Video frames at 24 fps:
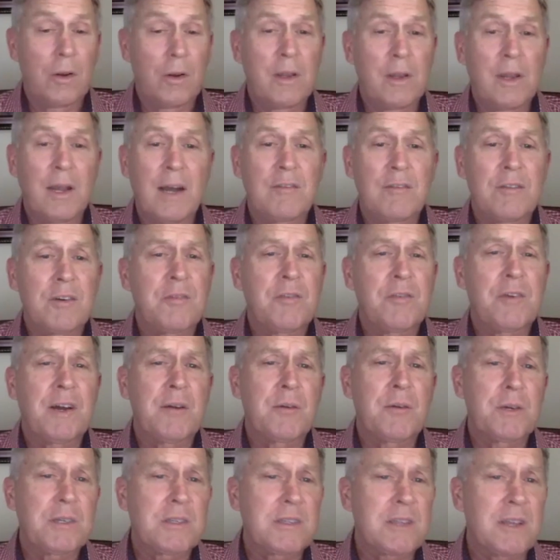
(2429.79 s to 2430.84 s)
novel
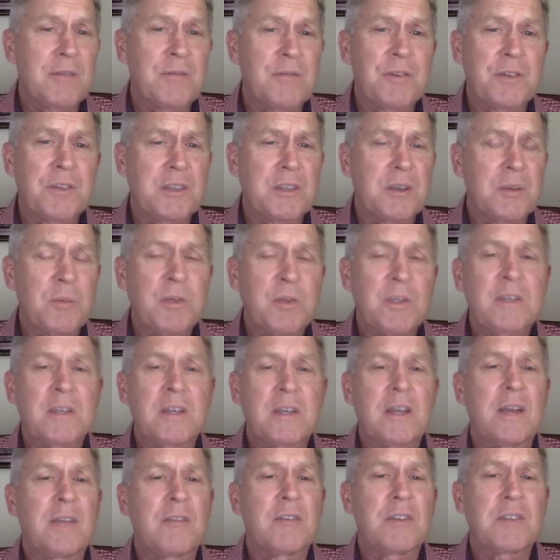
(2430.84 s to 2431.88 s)
virus that for some
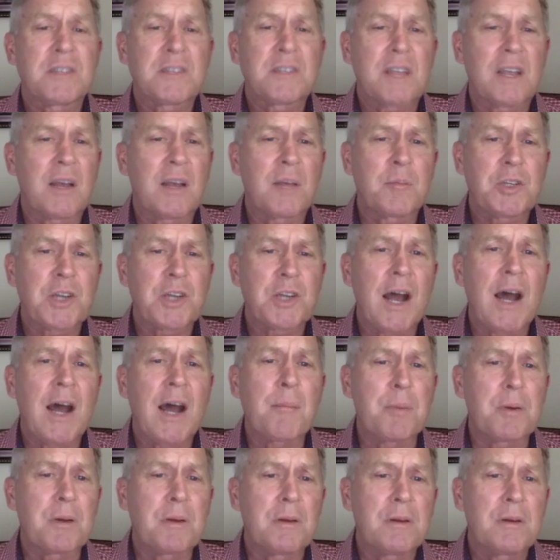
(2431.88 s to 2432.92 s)
reason never set up
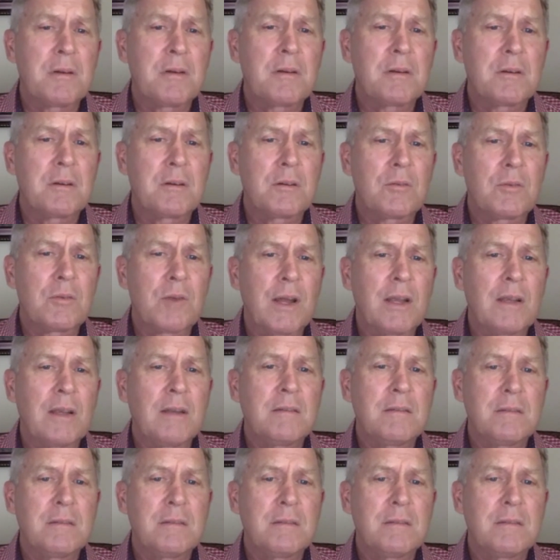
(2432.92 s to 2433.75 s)
shop, right?